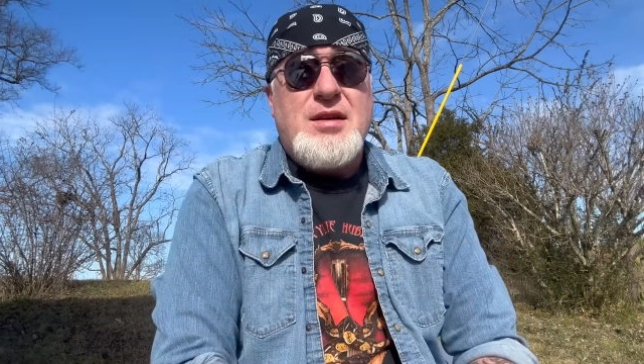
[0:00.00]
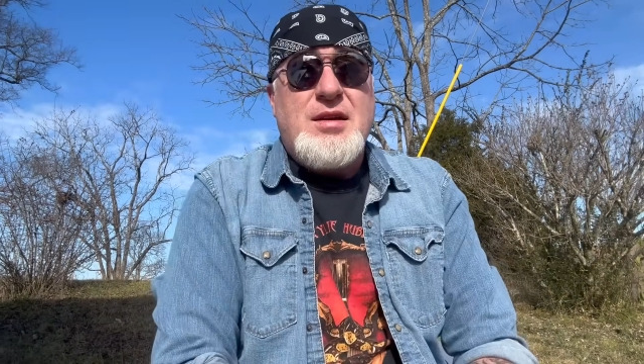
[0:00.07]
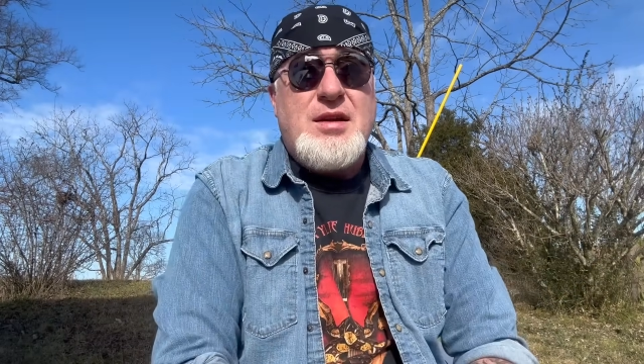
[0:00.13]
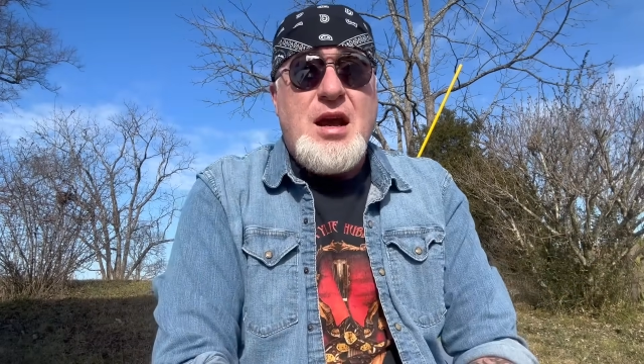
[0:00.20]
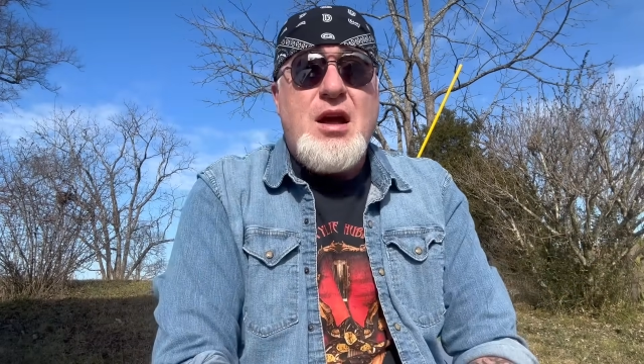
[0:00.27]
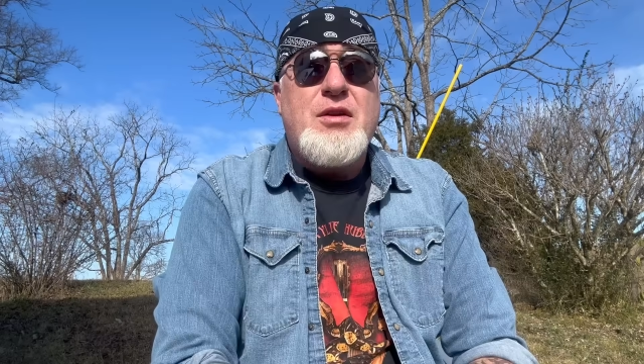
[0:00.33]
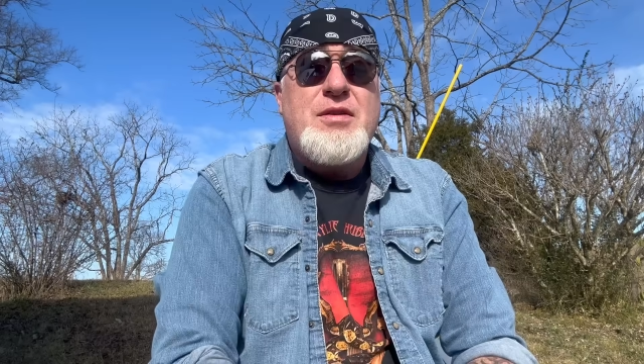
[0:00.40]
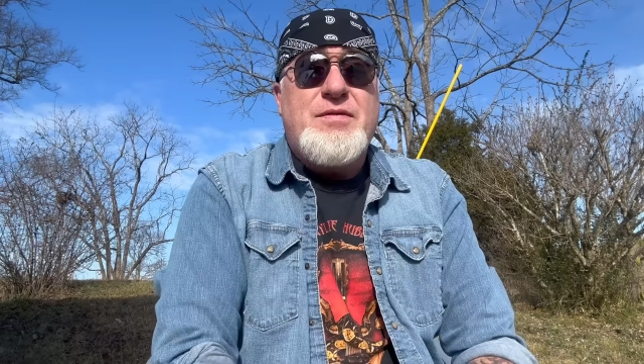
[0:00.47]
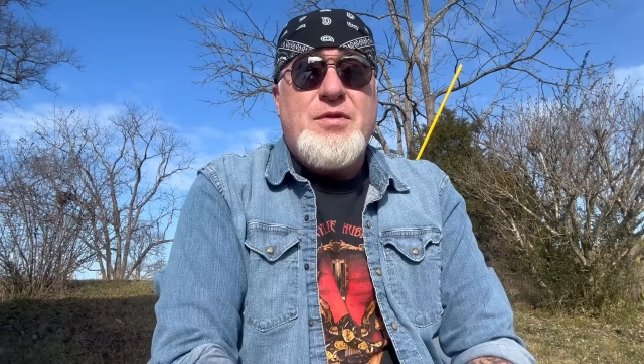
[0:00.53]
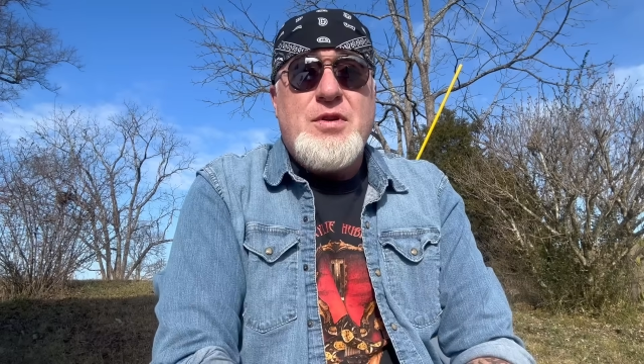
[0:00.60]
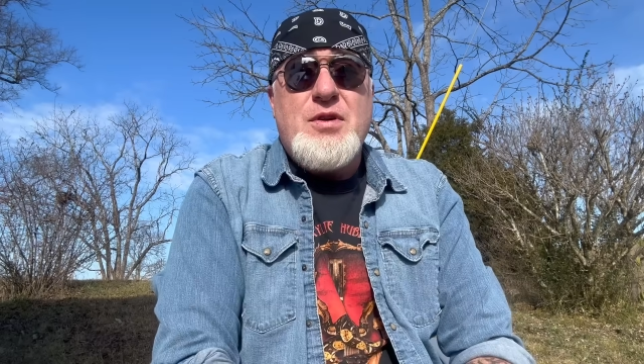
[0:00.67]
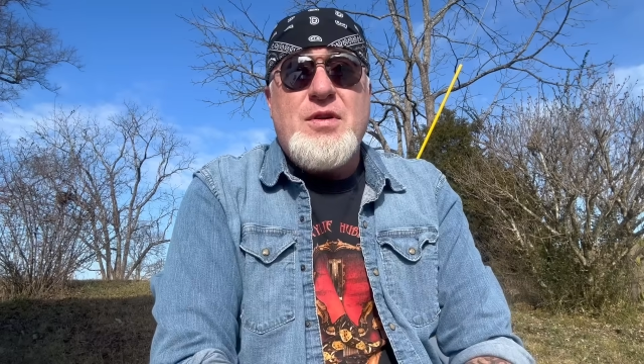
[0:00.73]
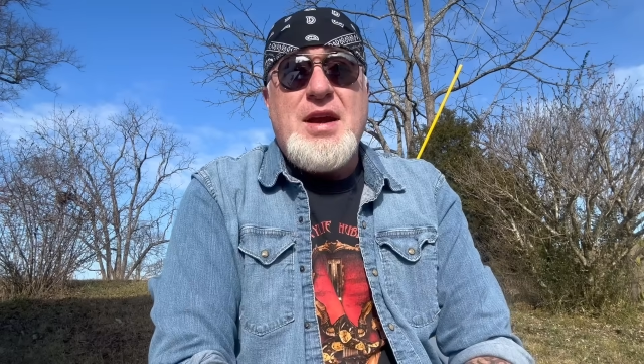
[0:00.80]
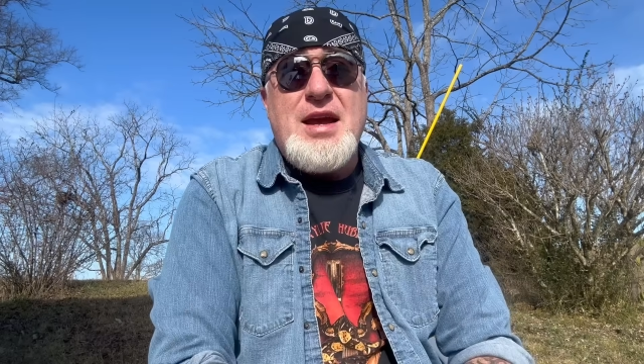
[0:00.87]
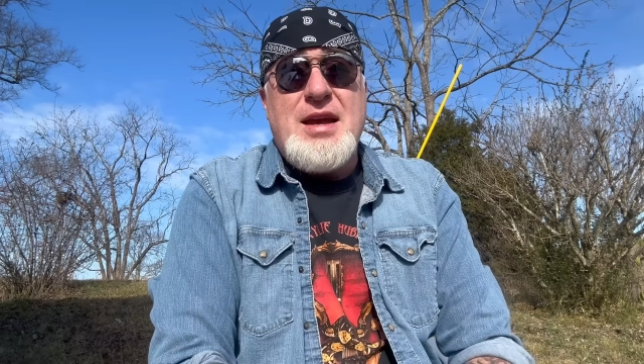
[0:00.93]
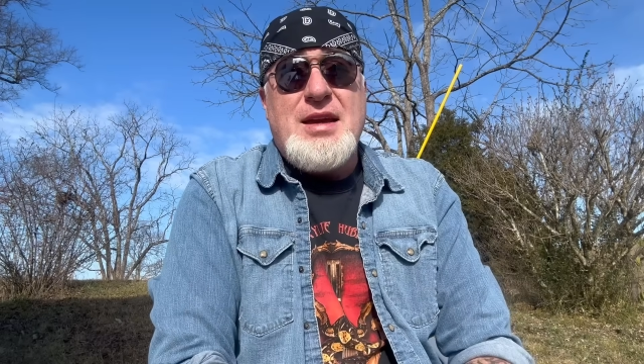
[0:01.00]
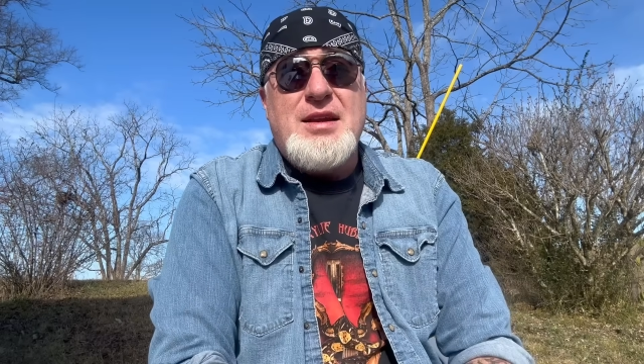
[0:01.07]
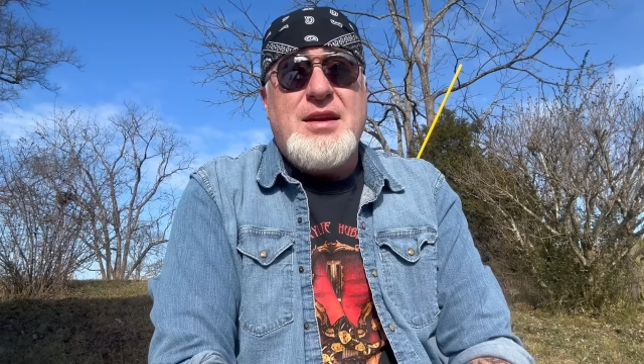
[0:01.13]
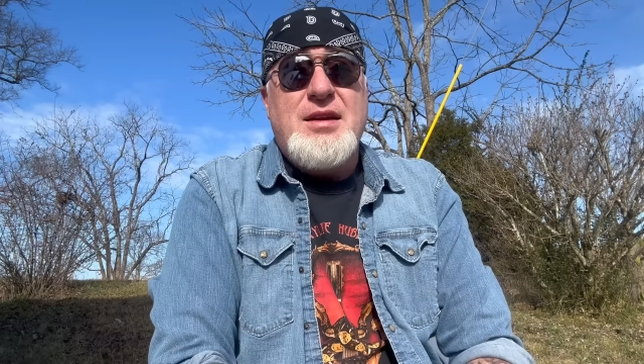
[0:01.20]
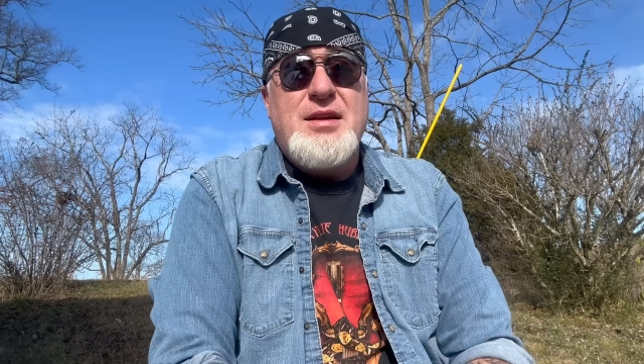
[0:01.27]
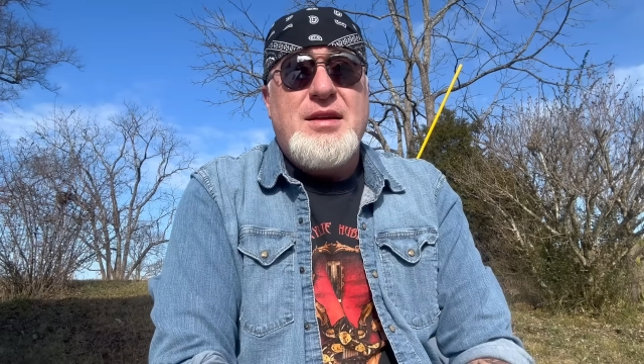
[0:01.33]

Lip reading: calling for your head.